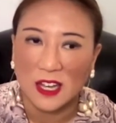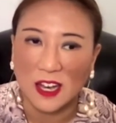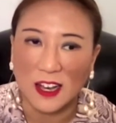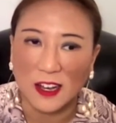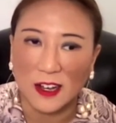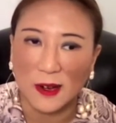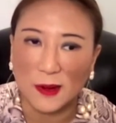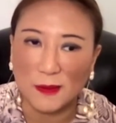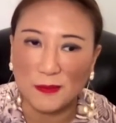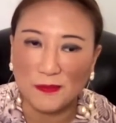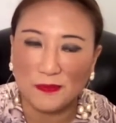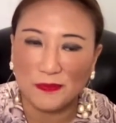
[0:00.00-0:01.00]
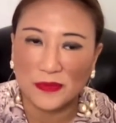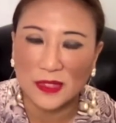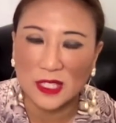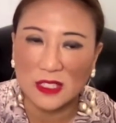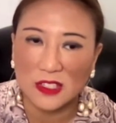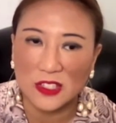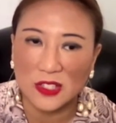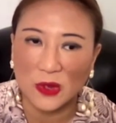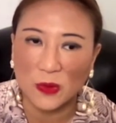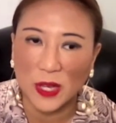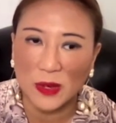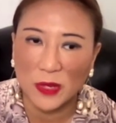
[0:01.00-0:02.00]
Um, so
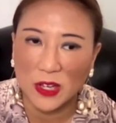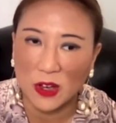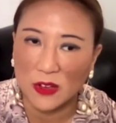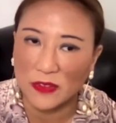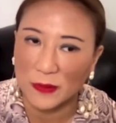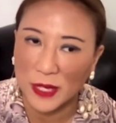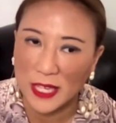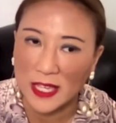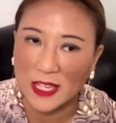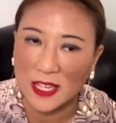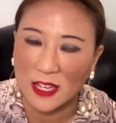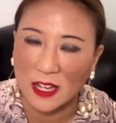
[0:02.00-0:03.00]
where we go from here,